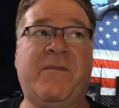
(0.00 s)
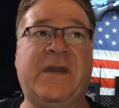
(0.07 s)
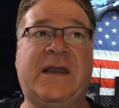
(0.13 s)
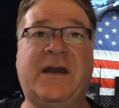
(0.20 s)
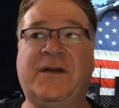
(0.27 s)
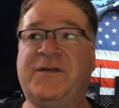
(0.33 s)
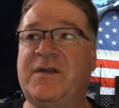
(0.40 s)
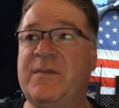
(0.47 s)

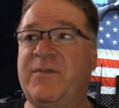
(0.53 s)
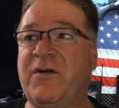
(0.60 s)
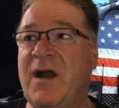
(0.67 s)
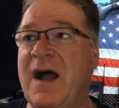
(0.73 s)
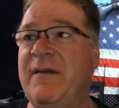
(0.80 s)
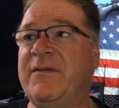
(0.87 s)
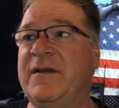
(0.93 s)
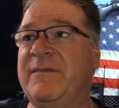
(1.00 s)
Because the
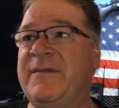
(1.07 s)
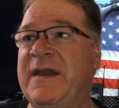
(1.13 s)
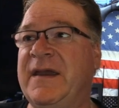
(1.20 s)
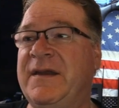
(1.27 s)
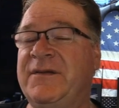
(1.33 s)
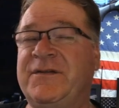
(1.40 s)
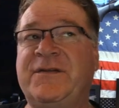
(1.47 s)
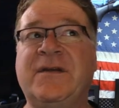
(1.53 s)
problem
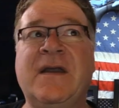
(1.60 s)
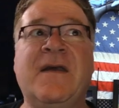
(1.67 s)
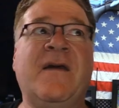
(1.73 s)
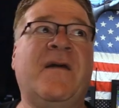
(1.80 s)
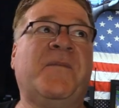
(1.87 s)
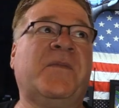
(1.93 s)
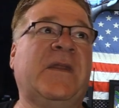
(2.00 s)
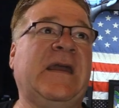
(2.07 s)
is
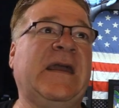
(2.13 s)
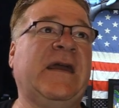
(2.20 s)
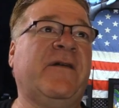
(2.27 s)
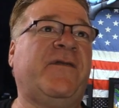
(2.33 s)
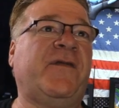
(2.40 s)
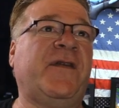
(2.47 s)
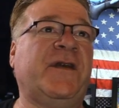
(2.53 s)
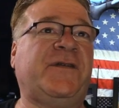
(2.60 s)

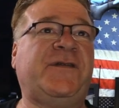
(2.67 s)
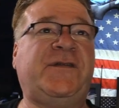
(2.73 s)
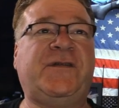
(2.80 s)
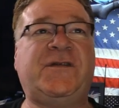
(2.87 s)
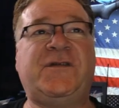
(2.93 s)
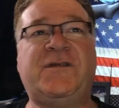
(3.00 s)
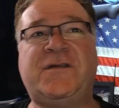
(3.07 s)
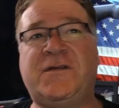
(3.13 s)
if the
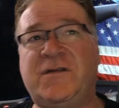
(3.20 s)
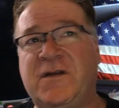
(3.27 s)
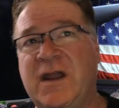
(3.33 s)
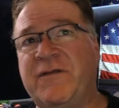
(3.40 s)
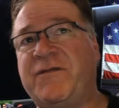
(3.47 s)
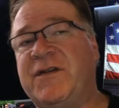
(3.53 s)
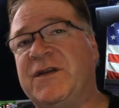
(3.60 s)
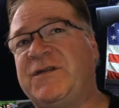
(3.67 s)

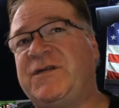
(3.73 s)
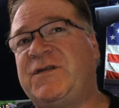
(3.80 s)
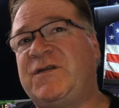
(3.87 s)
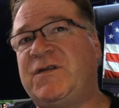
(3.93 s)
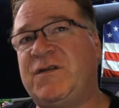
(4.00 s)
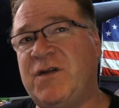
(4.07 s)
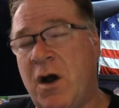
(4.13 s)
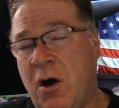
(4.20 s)
if the
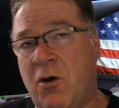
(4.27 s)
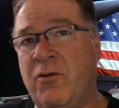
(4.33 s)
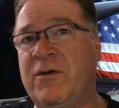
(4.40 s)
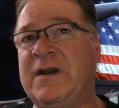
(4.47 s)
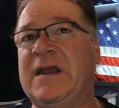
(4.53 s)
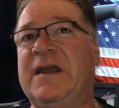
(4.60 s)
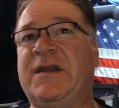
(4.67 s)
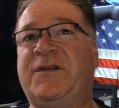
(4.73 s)

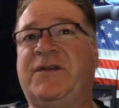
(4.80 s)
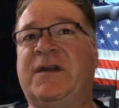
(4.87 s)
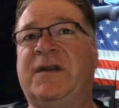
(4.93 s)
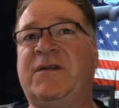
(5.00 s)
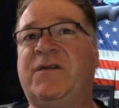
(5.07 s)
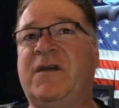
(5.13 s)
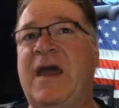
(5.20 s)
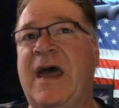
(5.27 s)
stone
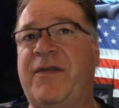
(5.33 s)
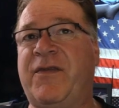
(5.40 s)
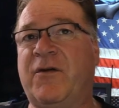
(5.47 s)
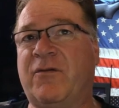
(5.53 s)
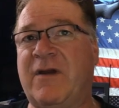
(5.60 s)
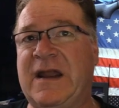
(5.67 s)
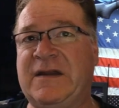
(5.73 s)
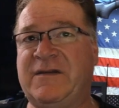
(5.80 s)
isn't at
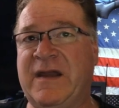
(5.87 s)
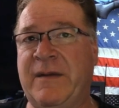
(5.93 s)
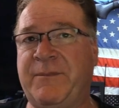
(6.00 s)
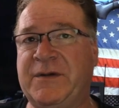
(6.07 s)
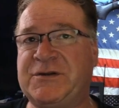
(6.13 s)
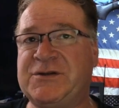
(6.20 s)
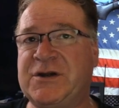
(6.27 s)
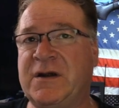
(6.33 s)
the right
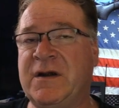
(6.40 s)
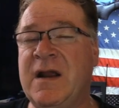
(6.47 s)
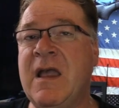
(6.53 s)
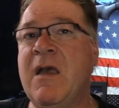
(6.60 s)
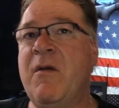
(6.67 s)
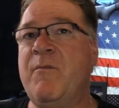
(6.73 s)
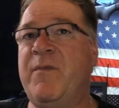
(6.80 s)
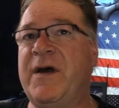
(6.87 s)
temperature,
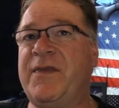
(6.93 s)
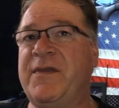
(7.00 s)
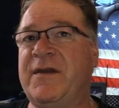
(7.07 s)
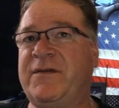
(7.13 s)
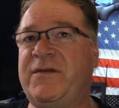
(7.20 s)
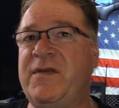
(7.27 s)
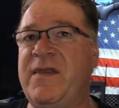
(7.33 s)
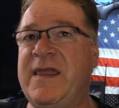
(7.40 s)
but
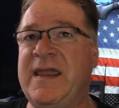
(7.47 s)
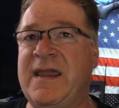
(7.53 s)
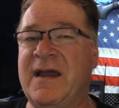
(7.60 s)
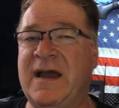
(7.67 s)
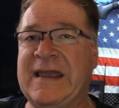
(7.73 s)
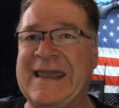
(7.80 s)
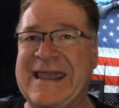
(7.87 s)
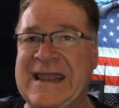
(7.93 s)
the,
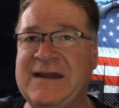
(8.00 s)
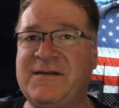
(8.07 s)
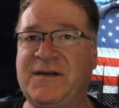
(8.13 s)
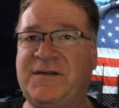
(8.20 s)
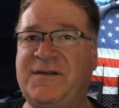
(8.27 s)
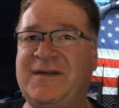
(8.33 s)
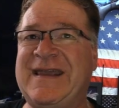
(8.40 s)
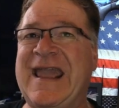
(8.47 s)
the uh, heat
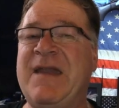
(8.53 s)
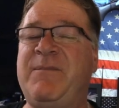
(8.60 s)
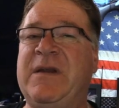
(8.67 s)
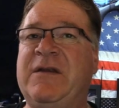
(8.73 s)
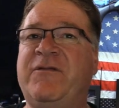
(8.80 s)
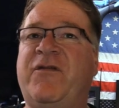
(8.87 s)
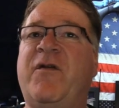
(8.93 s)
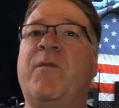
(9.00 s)

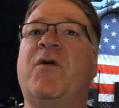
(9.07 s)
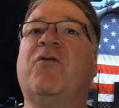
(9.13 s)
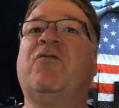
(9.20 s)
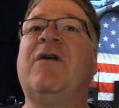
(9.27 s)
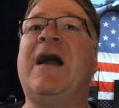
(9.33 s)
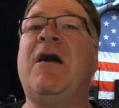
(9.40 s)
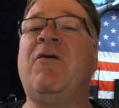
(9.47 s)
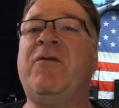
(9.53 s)
escaping from
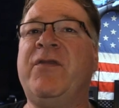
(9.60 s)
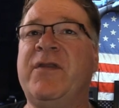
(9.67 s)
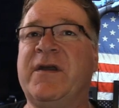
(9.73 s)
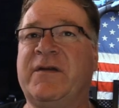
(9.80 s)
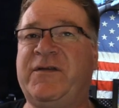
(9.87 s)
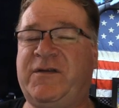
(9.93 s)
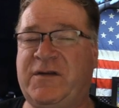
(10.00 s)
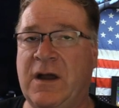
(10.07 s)
around
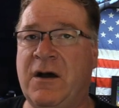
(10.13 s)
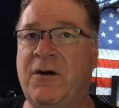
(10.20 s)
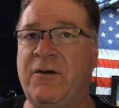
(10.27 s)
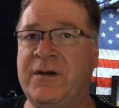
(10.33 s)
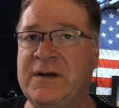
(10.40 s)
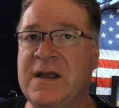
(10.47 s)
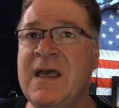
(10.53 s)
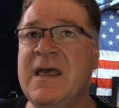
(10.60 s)
the
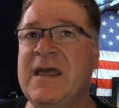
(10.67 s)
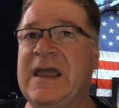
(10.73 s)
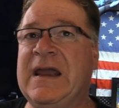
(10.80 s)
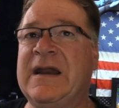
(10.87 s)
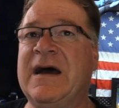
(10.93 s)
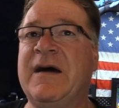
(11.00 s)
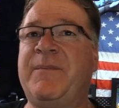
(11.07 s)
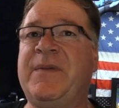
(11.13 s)
stone
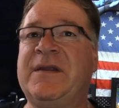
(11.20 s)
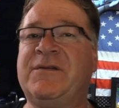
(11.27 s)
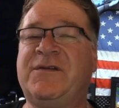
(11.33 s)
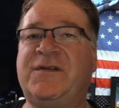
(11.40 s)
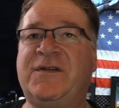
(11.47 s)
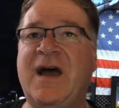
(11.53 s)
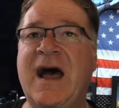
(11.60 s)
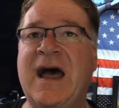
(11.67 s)
and up
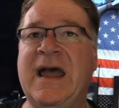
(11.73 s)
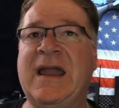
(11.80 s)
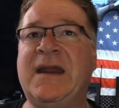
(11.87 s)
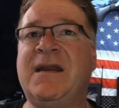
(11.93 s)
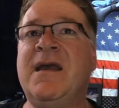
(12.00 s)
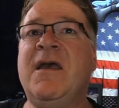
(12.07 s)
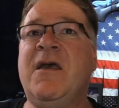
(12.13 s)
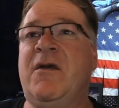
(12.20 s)

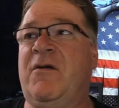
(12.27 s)
inside,